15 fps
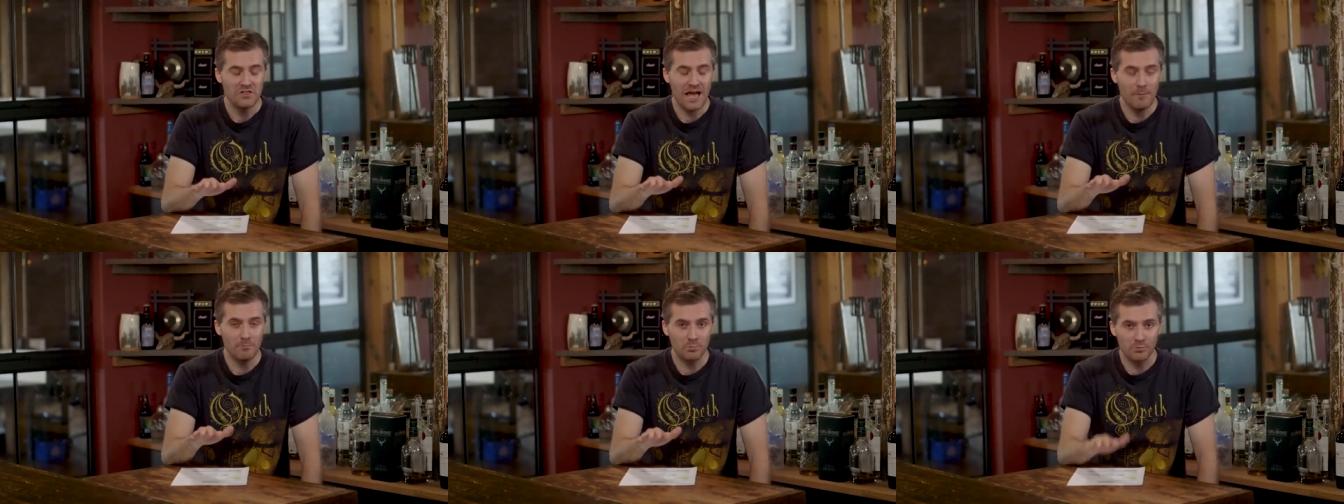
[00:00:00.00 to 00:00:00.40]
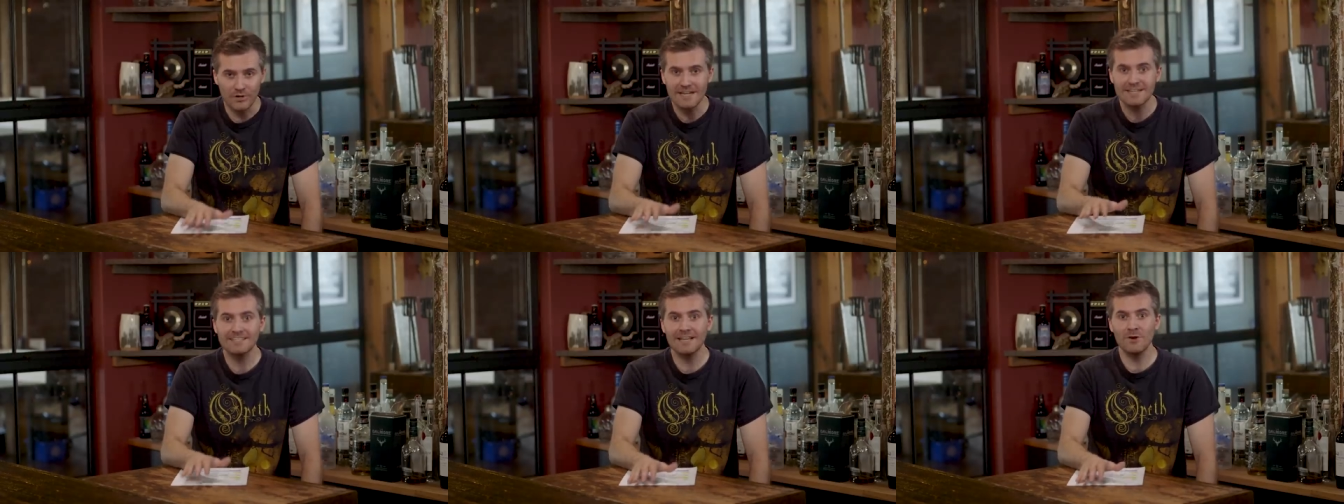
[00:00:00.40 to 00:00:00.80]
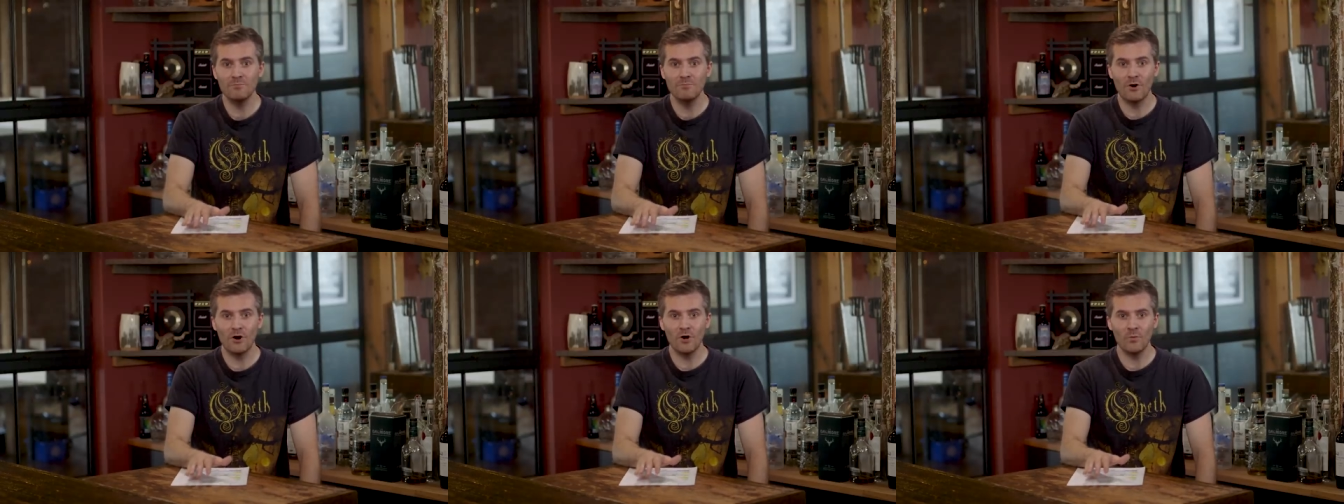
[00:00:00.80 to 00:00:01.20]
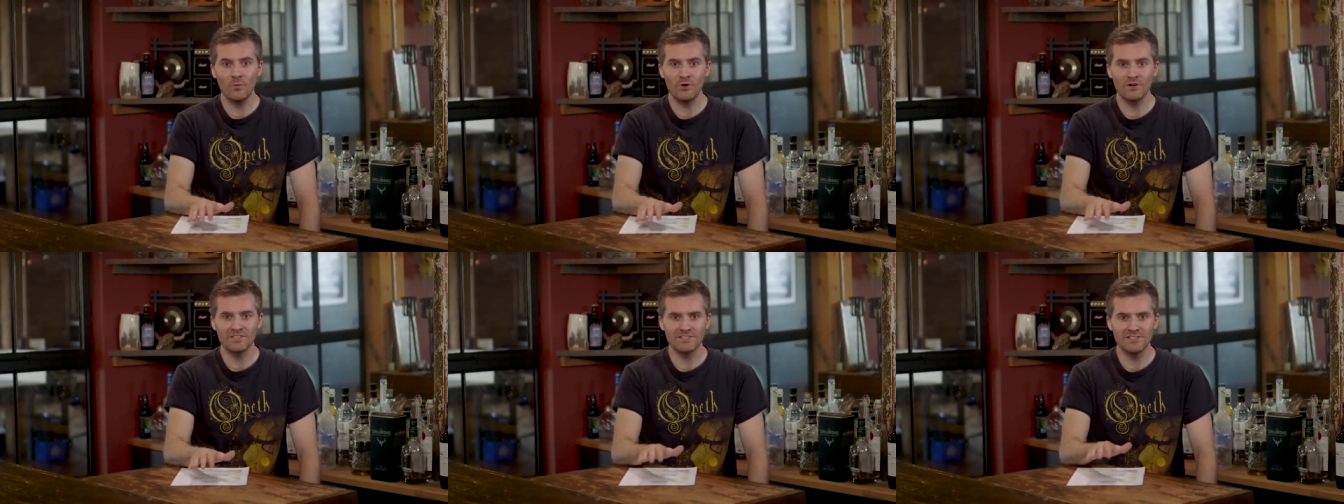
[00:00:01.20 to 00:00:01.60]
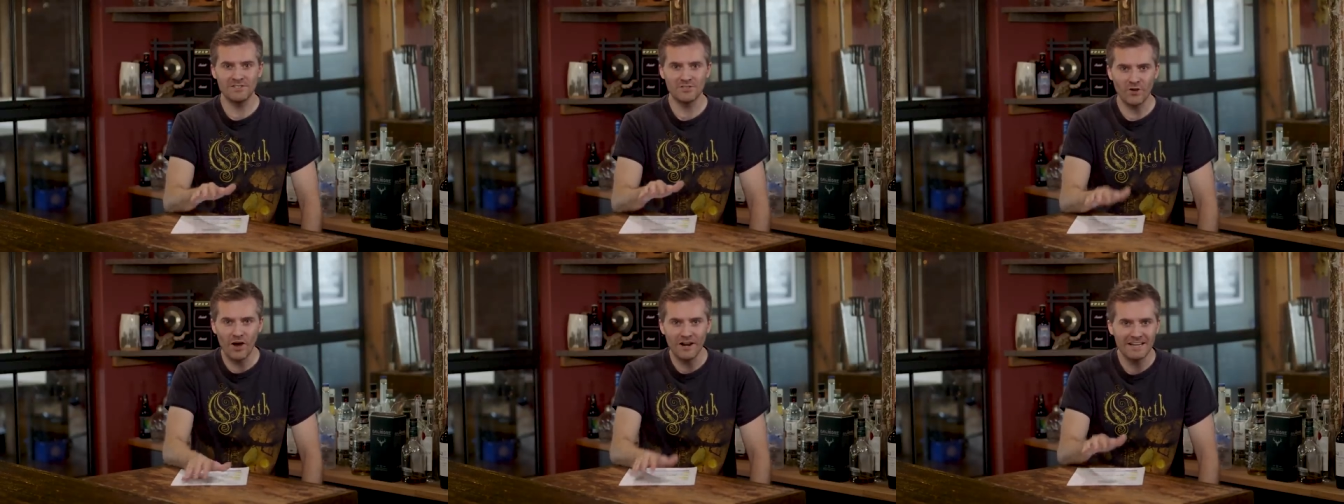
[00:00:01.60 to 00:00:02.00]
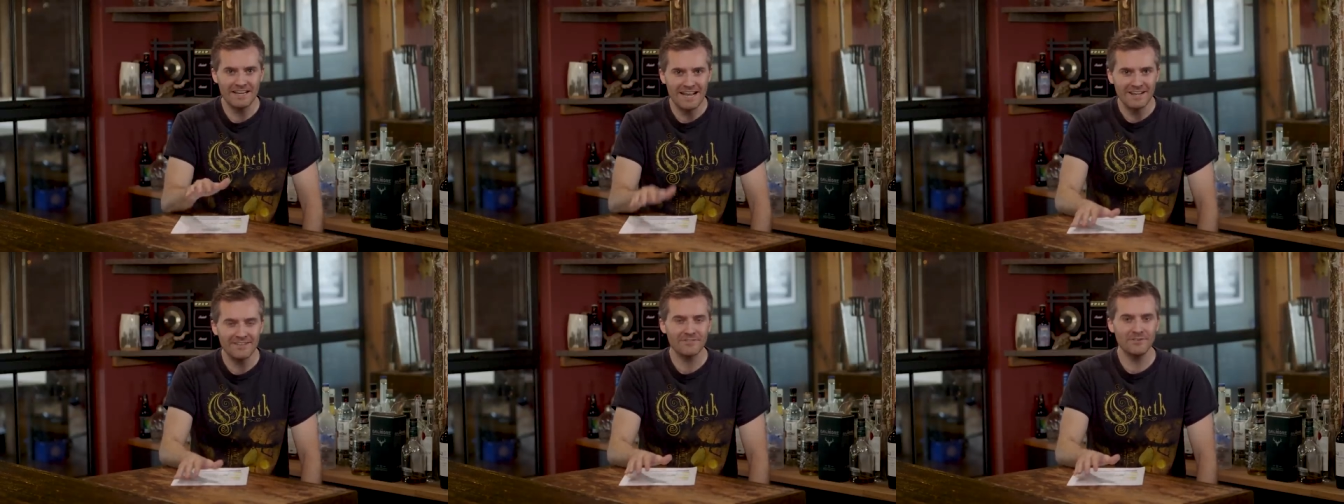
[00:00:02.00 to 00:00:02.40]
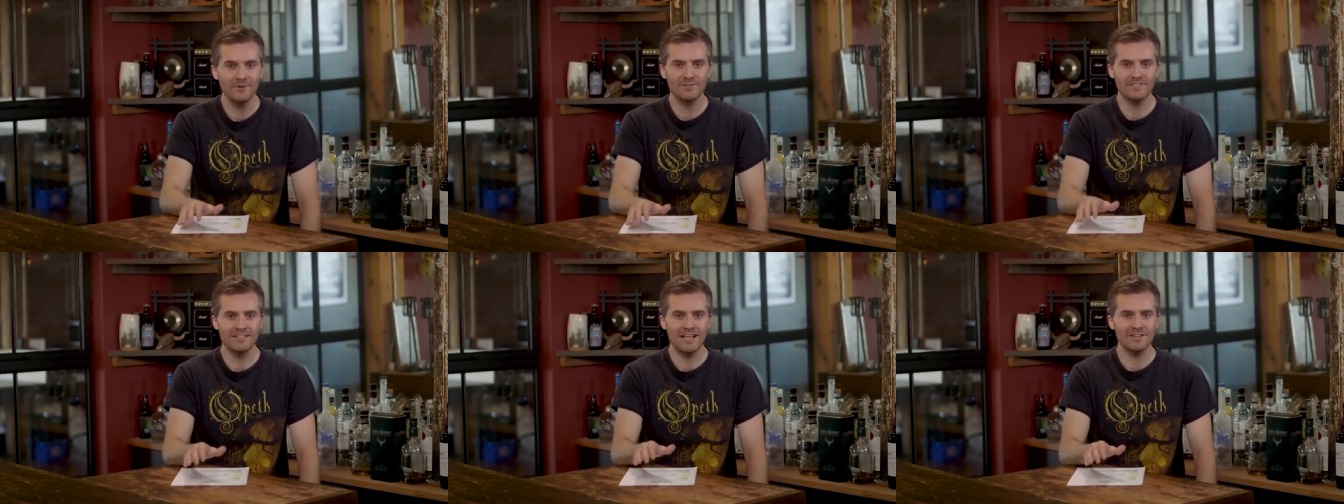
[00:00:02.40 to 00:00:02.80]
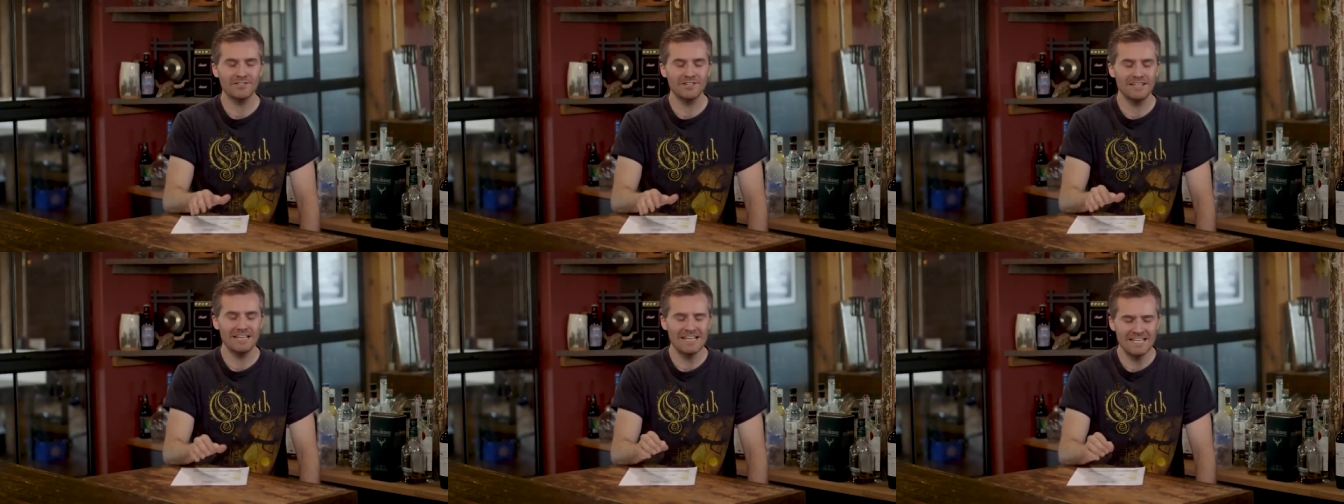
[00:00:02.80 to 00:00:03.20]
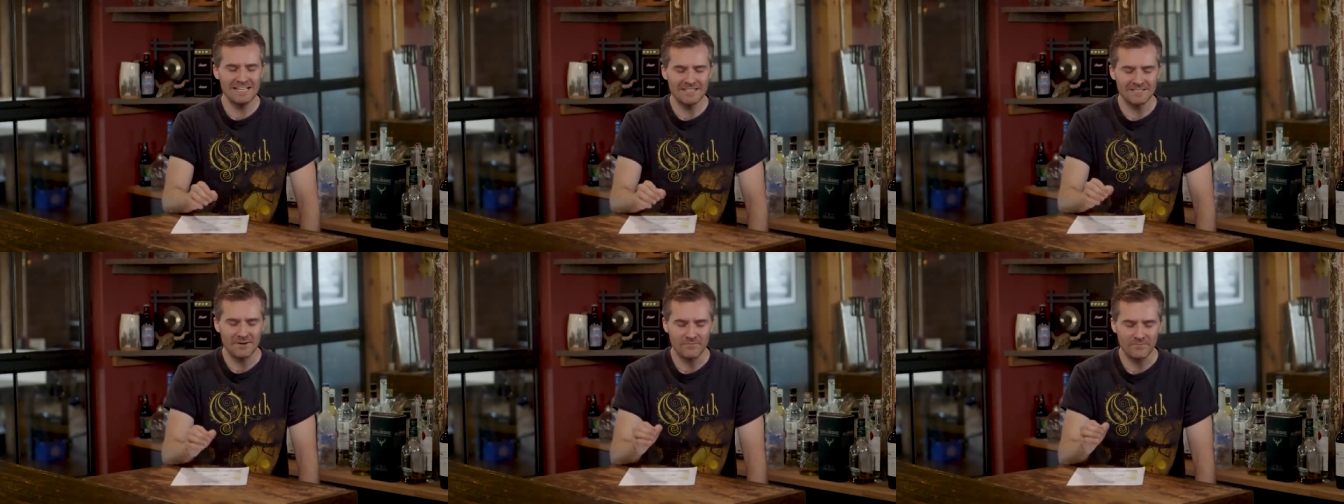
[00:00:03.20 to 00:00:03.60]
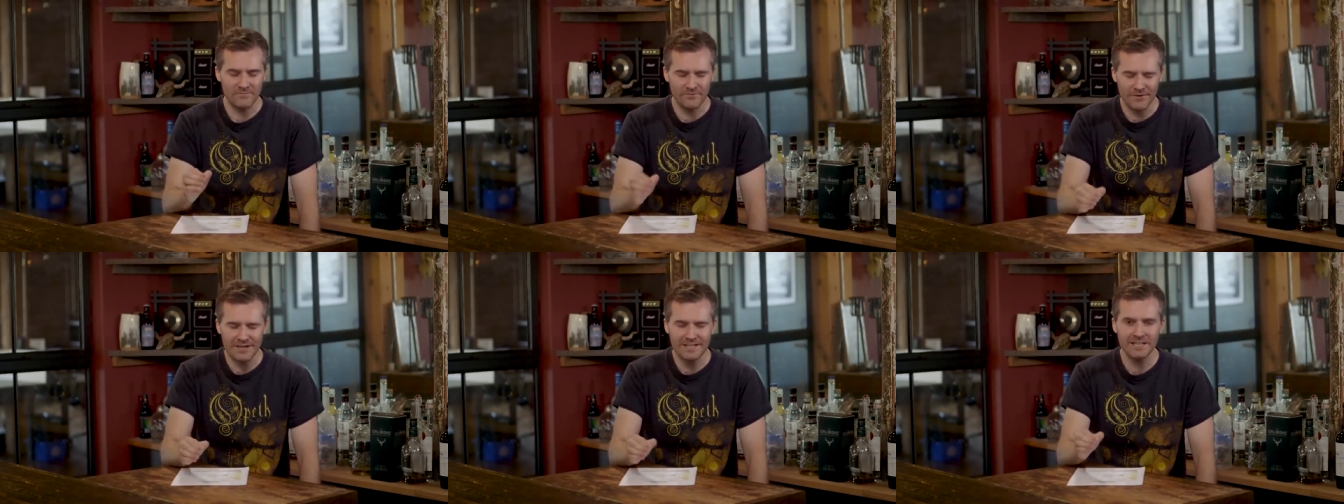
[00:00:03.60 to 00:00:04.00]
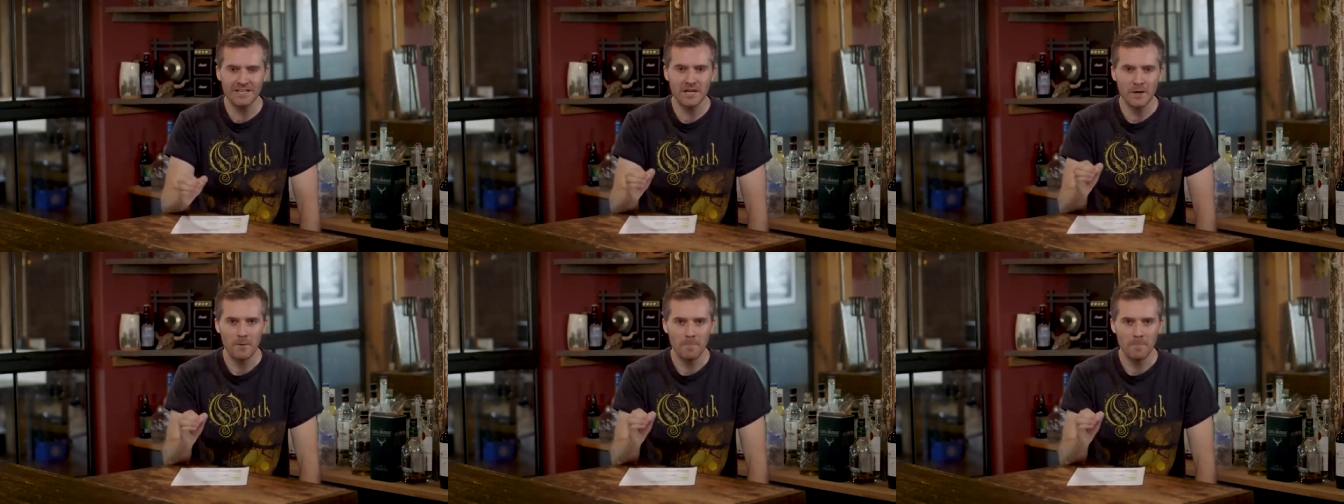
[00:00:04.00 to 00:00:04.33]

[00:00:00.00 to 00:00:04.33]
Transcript: That breakdown part where it's the dotted eighth note section is freaking